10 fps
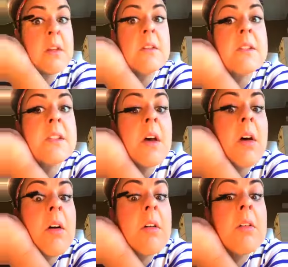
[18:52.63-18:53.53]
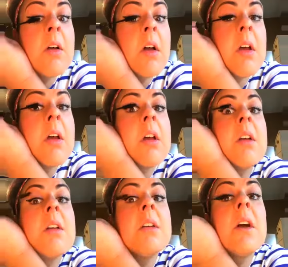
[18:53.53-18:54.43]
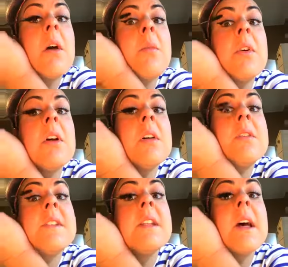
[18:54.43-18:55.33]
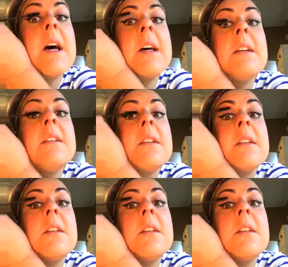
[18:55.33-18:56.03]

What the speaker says: So, a couple coats of that.